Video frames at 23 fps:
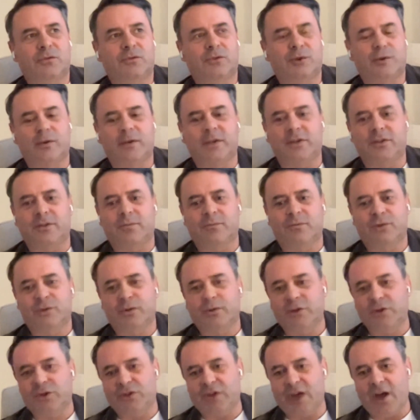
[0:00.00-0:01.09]

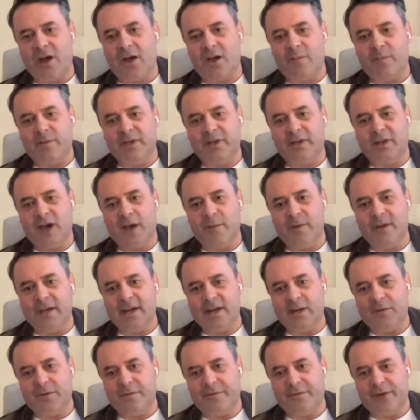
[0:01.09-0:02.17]
Judy Shell being
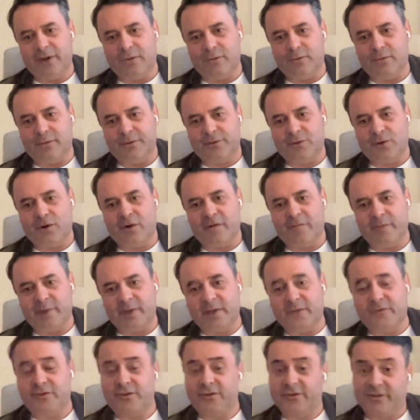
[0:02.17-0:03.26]
nominated at the Federal Reserve
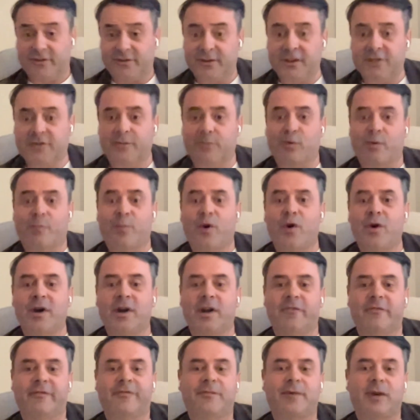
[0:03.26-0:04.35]
because she's such a
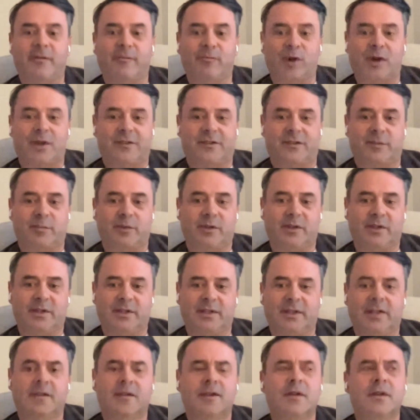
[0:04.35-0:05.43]
proponent of price
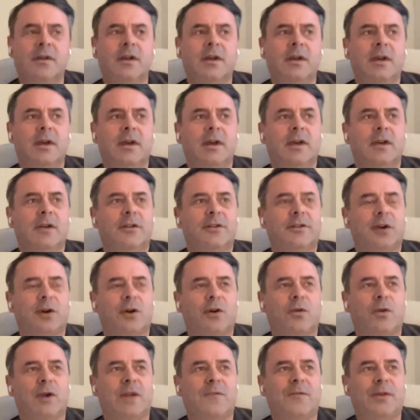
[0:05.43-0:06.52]
stability.
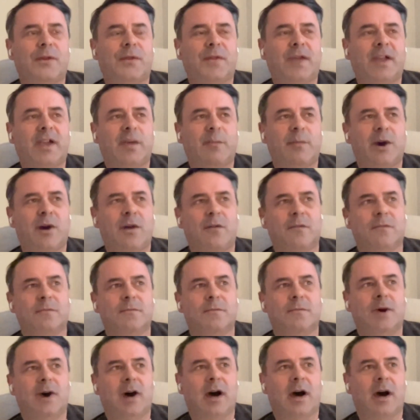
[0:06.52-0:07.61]
So if you think about,
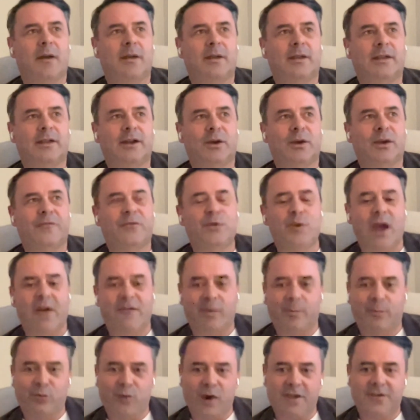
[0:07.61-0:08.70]
if you have
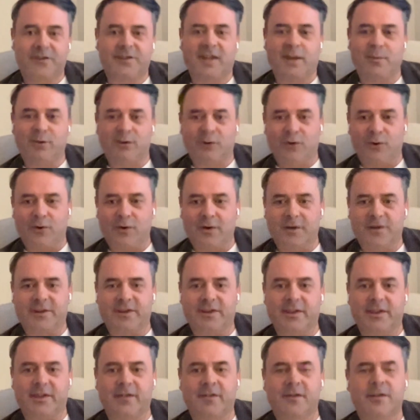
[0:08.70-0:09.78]
a price stable
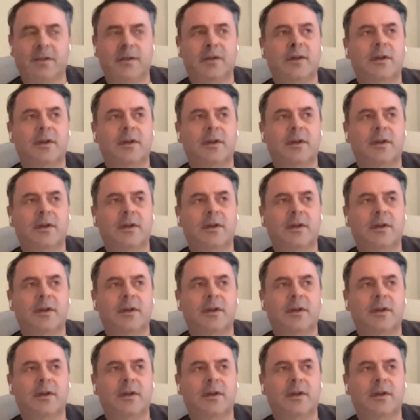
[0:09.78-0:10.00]
currency,